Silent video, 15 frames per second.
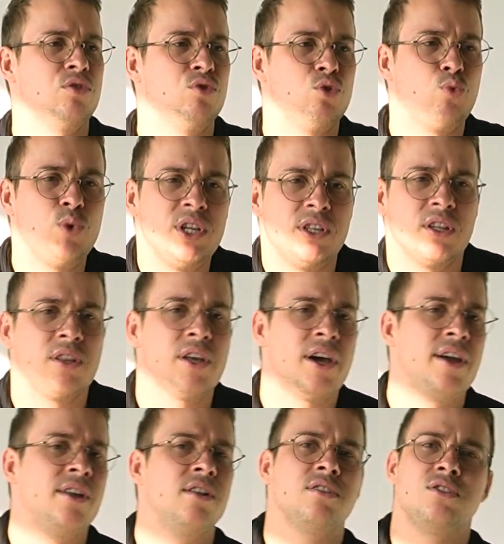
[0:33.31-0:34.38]
you tweak the
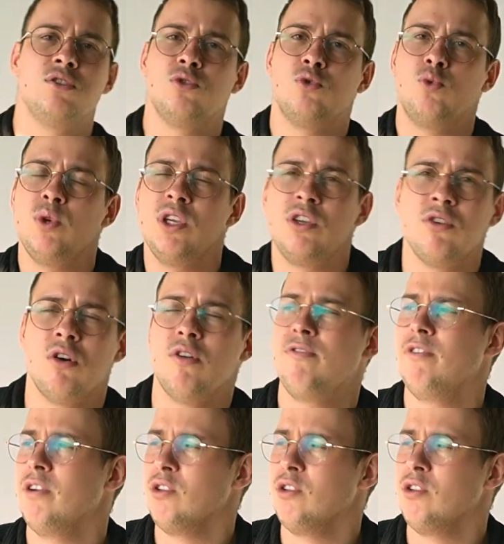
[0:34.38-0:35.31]
titles, you tweak your offer,